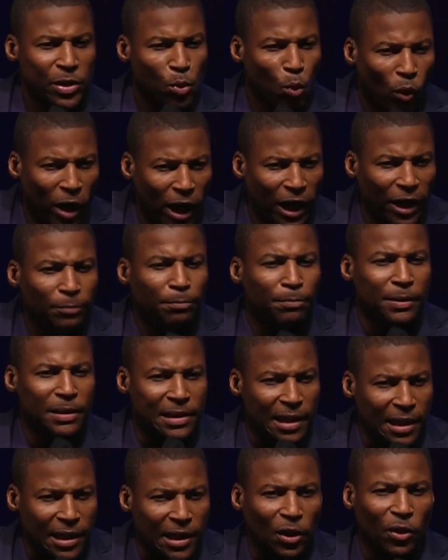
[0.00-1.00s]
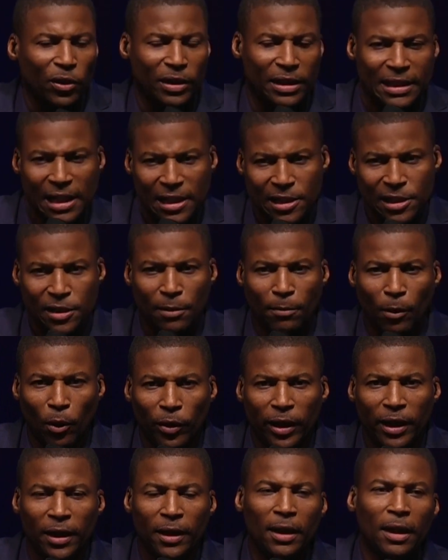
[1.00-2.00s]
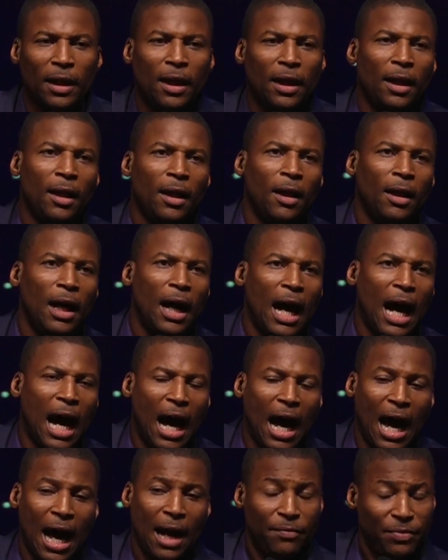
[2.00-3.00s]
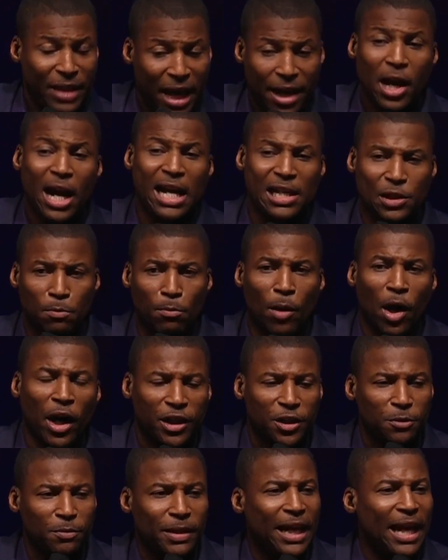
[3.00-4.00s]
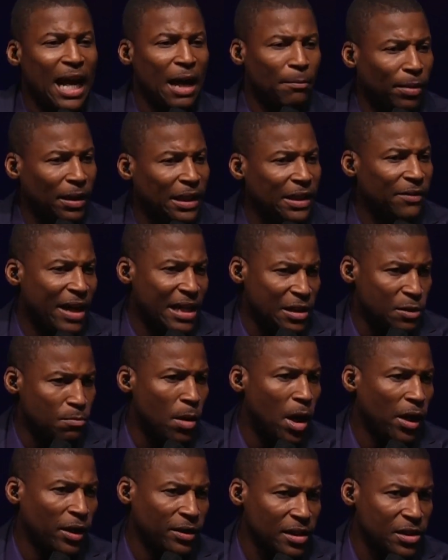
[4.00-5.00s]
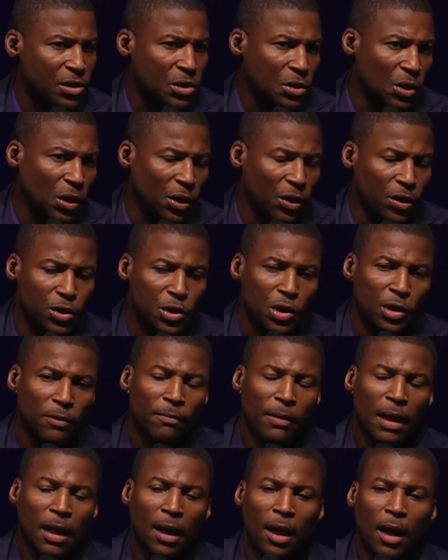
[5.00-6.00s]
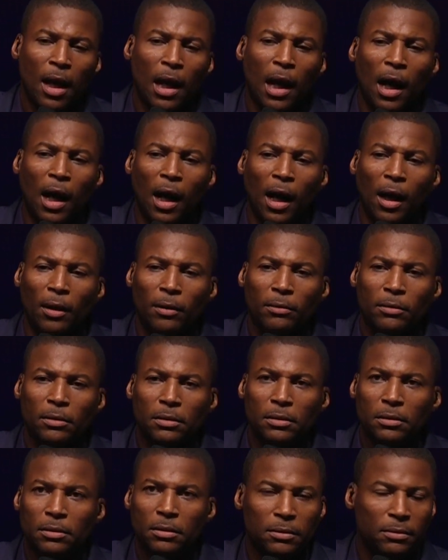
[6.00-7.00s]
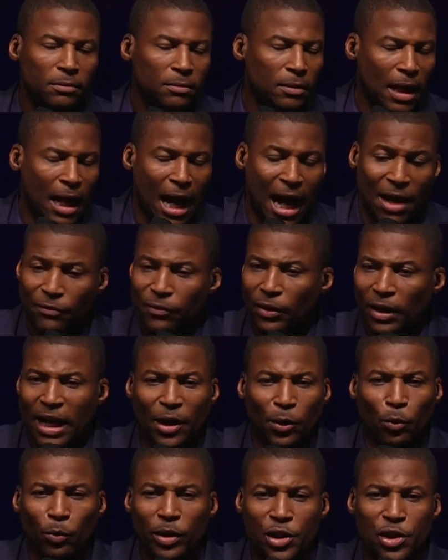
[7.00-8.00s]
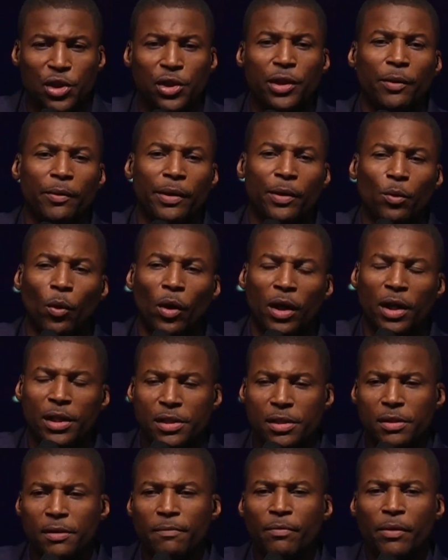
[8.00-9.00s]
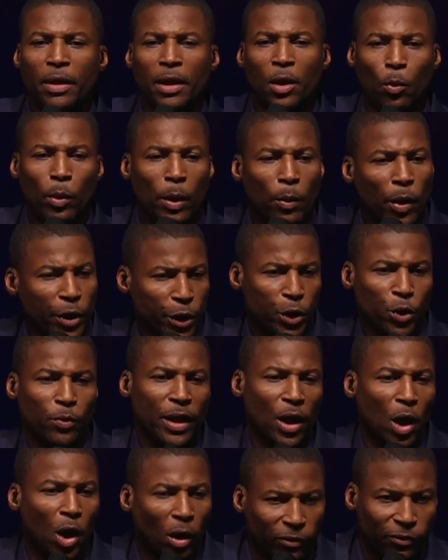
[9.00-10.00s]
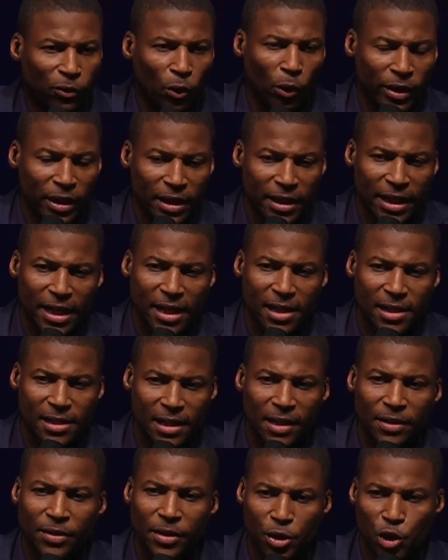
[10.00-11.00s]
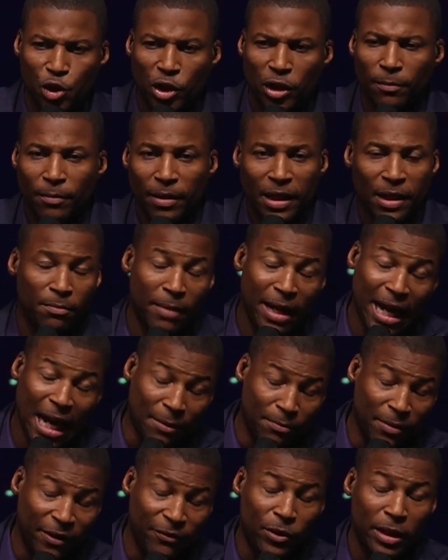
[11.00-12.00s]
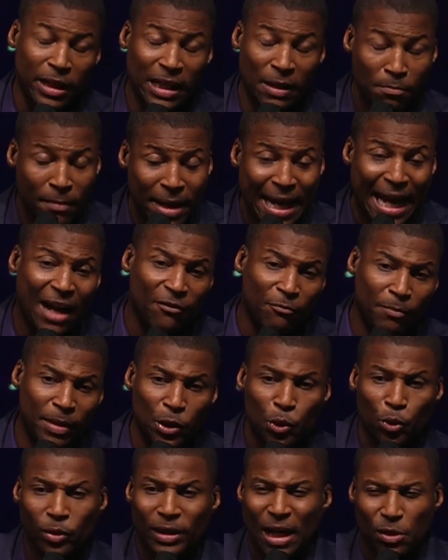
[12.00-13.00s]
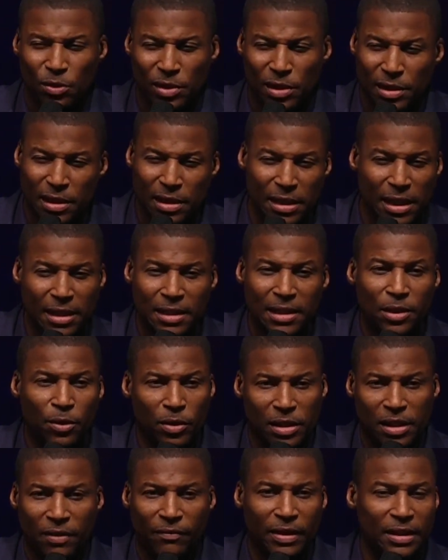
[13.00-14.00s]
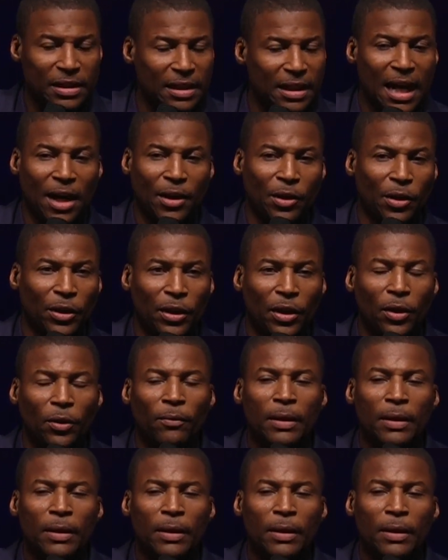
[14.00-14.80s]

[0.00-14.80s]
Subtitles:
one particular testimony that has marked me, and I believe has marked this church. I forgot which year it was. We were doing our 40 days in the gym. It may have been 2016 or 17, I don't know.